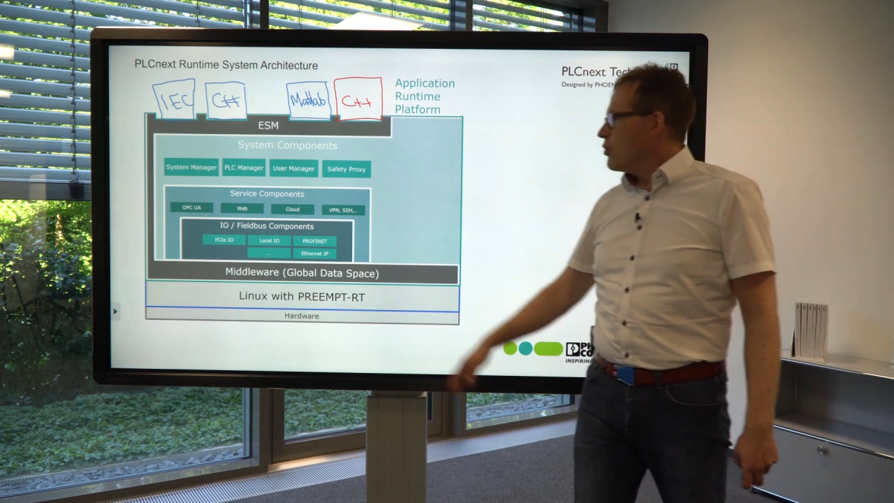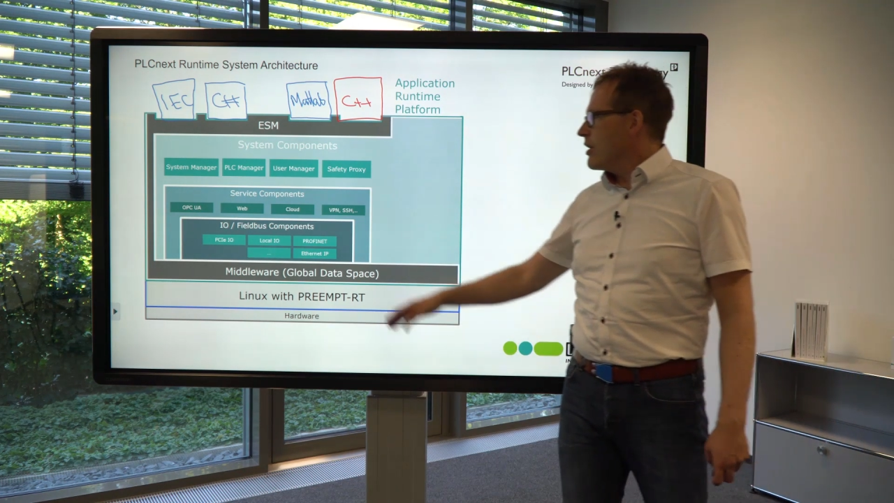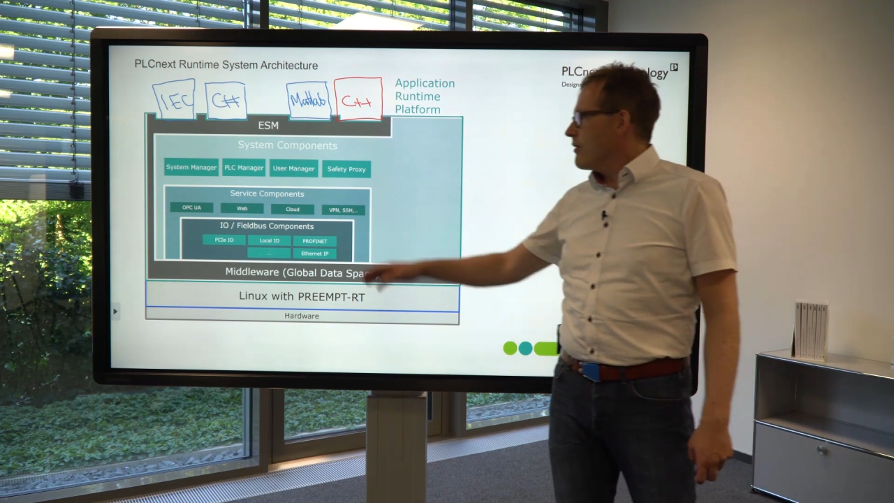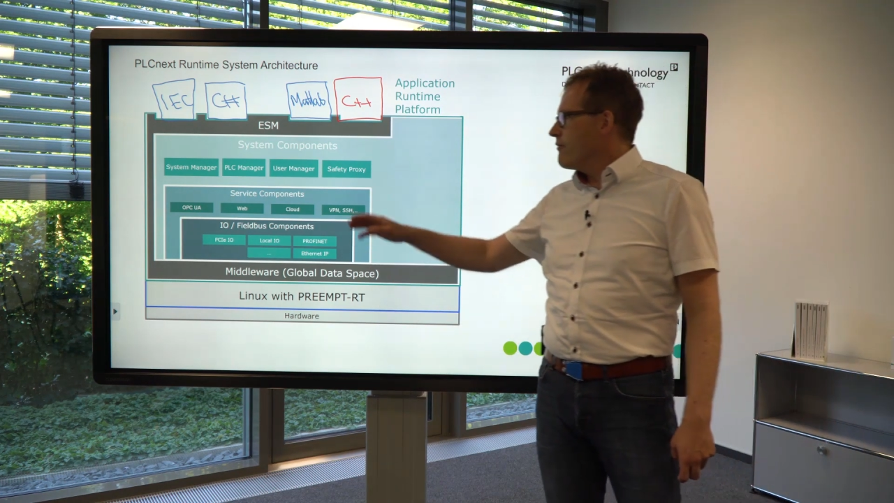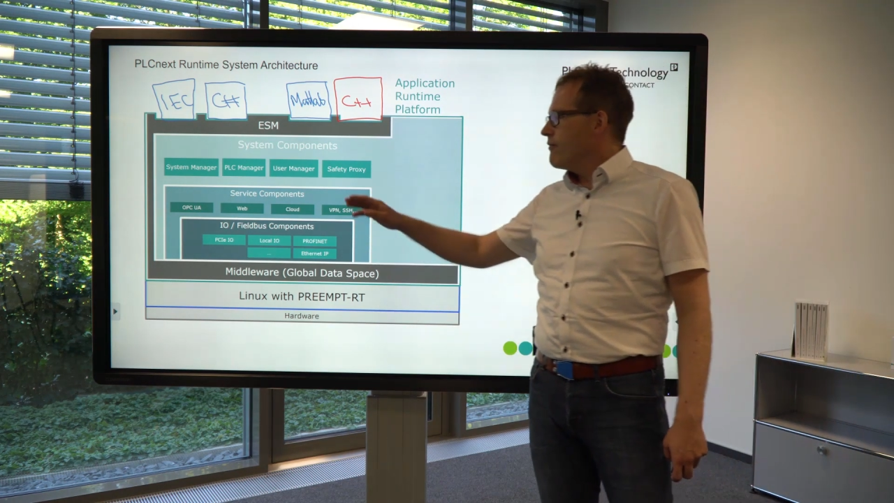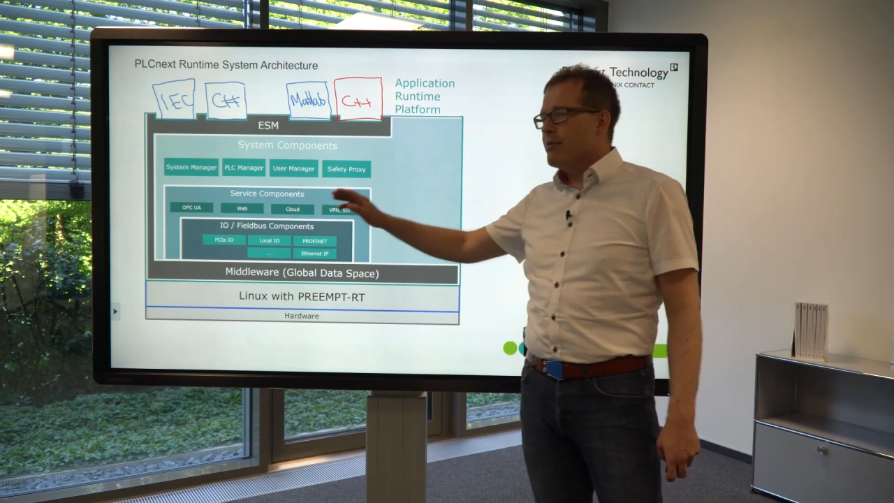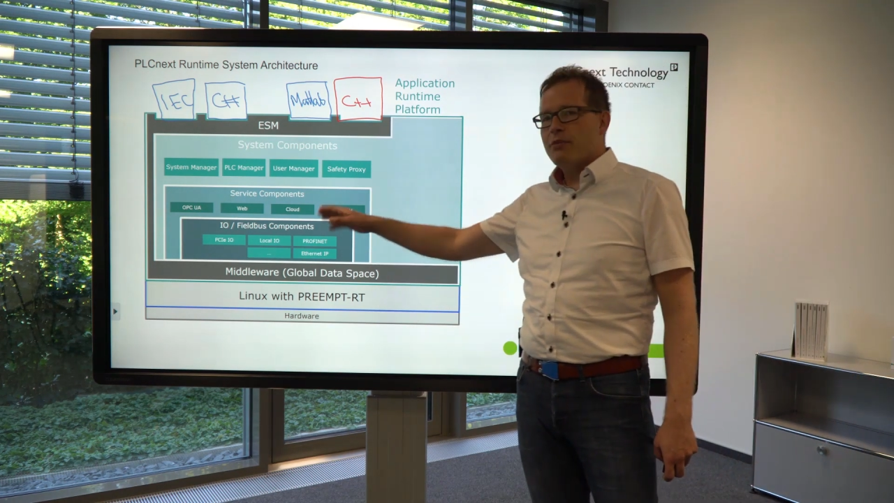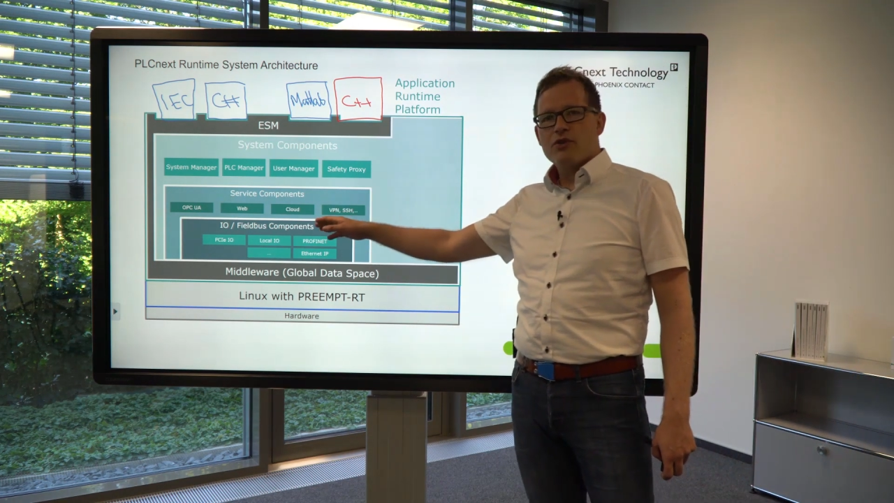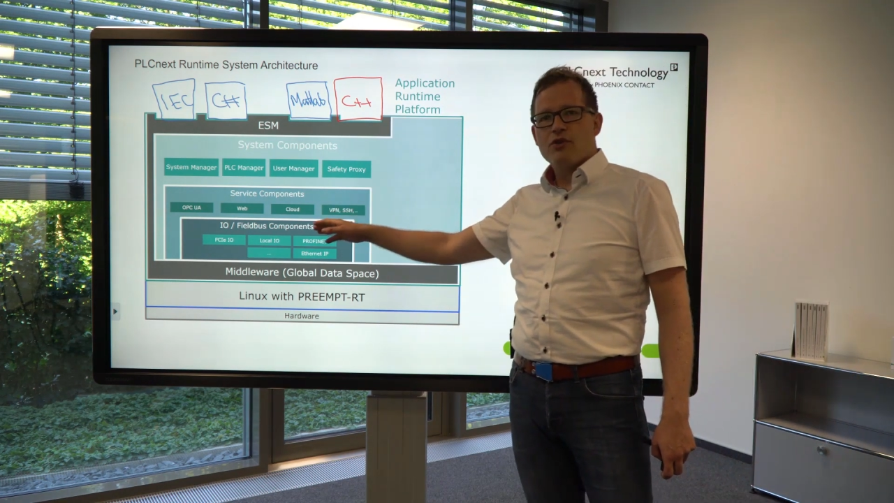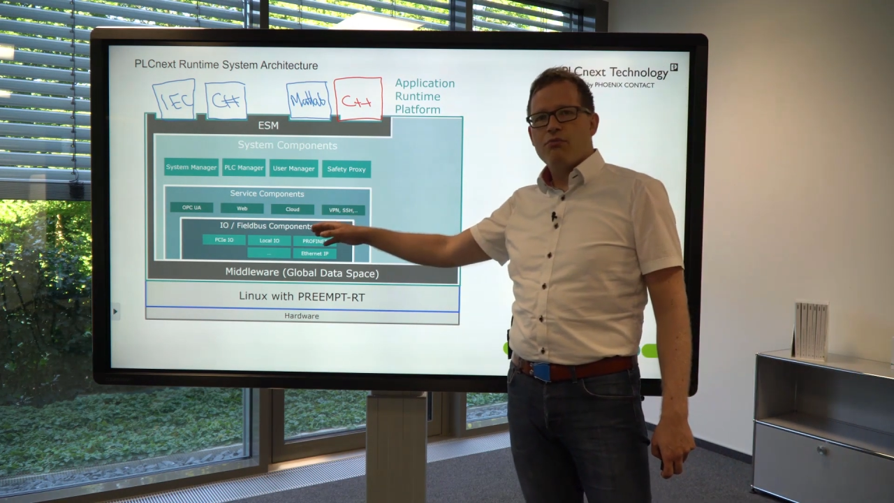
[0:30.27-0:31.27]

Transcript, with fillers: We have fieldbus